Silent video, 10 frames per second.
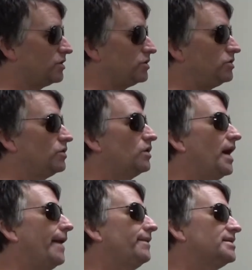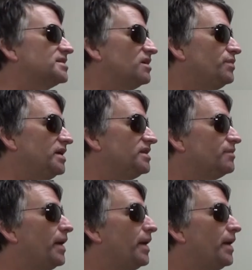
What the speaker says: Your athlete's going to be in the